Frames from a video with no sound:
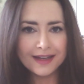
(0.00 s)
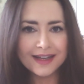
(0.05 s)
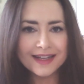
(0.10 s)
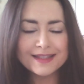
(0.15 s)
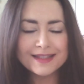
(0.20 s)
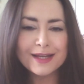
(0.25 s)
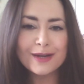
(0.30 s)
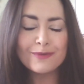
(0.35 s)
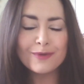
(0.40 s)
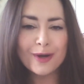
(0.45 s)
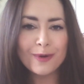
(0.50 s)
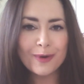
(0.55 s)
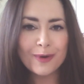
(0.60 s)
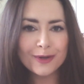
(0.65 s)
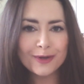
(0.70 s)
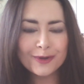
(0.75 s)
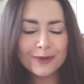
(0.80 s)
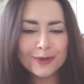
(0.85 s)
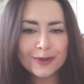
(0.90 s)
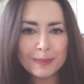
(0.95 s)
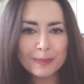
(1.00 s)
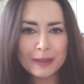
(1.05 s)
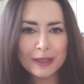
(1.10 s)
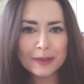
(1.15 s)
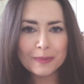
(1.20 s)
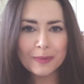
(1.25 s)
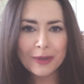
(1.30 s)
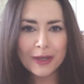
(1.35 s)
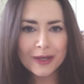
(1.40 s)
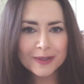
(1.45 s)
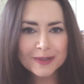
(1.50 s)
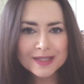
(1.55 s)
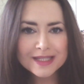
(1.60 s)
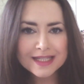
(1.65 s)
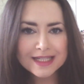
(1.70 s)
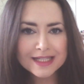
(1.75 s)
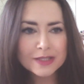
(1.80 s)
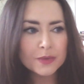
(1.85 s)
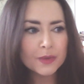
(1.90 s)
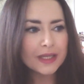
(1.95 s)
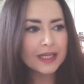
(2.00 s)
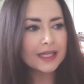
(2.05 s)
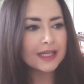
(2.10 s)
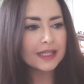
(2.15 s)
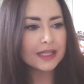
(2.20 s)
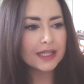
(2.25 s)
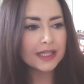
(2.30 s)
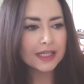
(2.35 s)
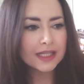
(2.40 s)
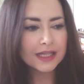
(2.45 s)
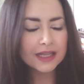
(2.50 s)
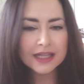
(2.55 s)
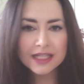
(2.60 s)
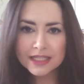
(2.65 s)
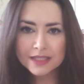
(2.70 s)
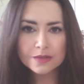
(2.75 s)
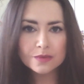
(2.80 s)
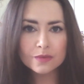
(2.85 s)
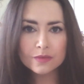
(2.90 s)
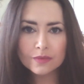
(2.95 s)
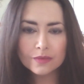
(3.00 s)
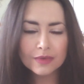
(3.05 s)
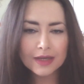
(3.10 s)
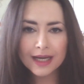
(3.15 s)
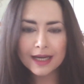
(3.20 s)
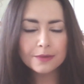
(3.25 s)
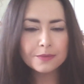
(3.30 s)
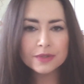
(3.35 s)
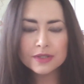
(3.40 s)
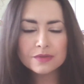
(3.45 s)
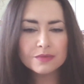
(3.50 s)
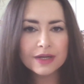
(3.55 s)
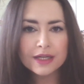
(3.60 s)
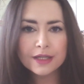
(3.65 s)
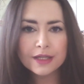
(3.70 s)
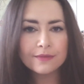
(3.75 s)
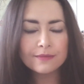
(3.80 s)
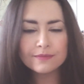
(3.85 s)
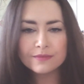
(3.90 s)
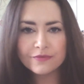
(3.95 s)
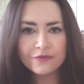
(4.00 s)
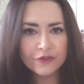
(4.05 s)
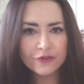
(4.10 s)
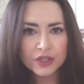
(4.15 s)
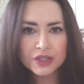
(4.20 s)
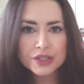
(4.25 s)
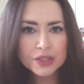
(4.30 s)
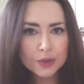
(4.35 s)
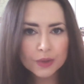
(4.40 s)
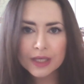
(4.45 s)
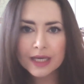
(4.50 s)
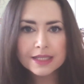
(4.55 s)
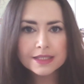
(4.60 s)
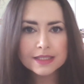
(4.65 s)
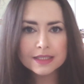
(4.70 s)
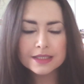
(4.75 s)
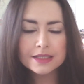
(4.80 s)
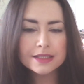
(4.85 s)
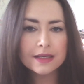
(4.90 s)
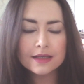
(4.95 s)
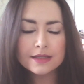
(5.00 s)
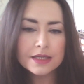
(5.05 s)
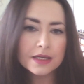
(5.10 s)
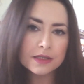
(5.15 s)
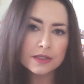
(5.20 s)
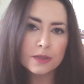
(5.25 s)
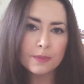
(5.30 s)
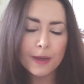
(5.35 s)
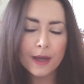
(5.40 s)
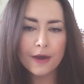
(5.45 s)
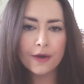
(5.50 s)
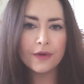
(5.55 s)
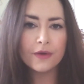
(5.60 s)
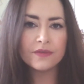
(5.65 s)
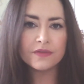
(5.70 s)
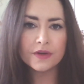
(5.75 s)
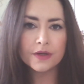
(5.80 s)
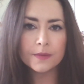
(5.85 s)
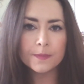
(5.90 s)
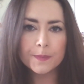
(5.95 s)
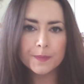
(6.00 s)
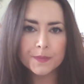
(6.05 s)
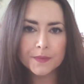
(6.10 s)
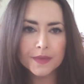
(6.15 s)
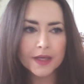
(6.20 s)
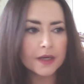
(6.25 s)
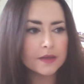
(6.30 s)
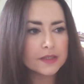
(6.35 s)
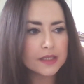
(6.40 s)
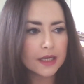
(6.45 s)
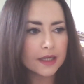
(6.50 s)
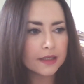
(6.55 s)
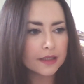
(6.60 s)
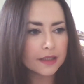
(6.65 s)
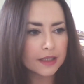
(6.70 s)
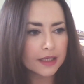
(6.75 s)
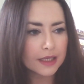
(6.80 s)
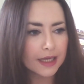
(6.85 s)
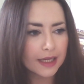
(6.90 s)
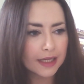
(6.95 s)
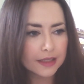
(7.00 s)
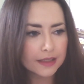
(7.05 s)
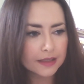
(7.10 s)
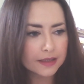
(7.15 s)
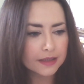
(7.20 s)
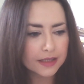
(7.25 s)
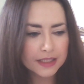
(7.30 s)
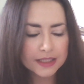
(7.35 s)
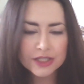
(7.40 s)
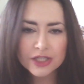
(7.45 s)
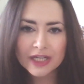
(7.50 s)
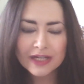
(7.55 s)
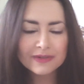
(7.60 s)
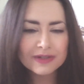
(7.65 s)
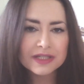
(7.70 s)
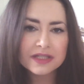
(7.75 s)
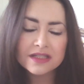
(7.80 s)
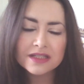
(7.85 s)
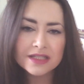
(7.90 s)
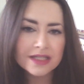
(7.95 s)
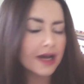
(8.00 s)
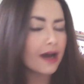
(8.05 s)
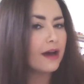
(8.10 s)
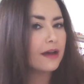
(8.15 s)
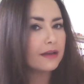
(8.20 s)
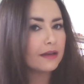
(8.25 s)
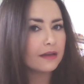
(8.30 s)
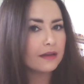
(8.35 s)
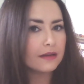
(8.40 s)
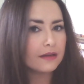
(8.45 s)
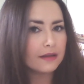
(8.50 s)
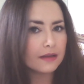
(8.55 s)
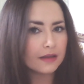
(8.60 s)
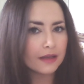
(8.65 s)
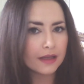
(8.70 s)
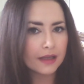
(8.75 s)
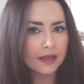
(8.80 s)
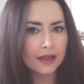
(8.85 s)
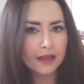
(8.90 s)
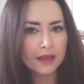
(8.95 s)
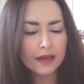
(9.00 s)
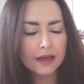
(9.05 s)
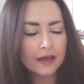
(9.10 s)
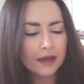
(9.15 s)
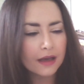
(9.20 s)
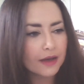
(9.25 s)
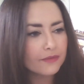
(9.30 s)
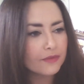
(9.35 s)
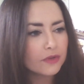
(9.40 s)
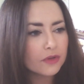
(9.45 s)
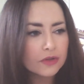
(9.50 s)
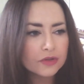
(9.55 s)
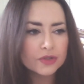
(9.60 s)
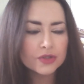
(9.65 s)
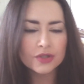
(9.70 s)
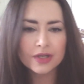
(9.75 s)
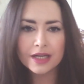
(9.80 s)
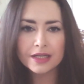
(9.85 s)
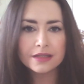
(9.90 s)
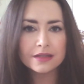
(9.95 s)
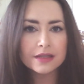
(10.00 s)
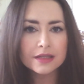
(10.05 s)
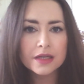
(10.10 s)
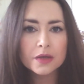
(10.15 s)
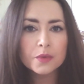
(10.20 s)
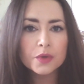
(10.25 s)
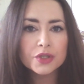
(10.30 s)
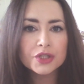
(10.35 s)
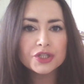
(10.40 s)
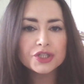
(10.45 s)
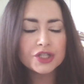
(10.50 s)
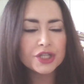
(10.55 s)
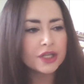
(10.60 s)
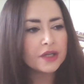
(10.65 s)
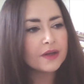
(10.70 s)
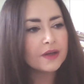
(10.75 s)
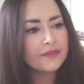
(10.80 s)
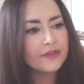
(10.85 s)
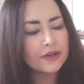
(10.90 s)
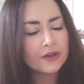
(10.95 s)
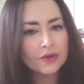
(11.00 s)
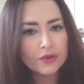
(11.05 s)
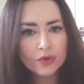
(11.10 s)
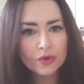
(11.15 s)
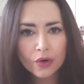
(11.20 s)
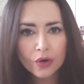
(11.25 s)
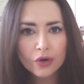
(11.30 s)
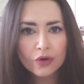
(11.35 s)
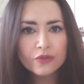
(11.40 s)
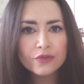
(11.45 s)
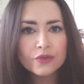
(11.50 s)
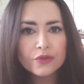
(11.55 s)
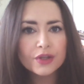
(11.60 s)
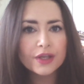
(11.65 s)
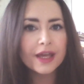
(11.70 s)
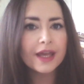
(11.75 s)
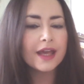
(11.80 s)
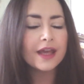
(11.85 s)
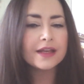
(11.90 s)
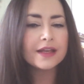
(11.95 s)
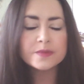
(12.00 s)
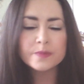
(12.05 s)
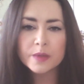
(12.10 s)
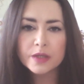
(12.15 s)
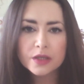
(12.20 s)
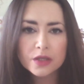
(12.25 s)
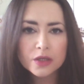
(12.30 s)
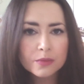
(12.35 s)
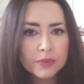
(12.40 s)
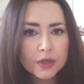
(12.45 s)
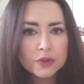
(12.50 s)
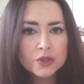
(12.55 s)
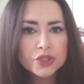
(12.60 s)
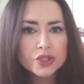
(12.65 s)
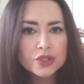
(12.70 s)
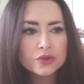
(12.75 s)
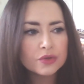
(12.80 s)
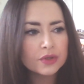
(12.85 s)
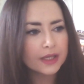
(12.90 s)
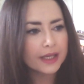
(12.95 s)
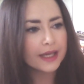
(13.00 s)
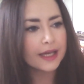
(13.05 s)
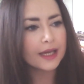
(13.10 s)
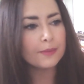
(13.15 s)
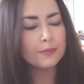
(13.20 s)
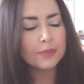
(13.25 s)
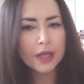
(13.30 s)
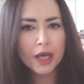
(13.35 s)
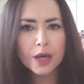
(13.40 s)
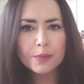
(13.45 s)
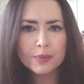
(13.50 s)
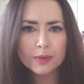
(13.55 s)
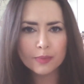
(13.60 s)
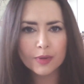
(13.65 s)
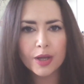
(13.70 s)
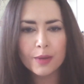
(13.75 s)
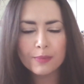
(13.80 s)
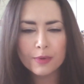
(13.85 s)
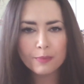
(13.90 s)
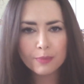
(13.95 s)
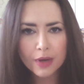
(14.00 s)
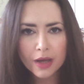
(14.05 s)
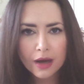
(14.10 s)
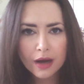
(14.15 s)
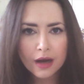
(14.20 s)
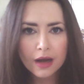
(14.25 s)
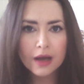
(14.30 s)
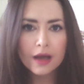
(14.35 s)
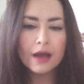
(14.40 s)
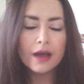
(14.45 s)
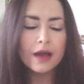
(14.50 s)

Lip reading: as I wrote on another blog post this week, that I was ready for 2016 to be over. I was like, this year is done. I've not done anything I wanted to. I've had an awful year. It's been an emotional year. Blah, blah, blah, blah, blah.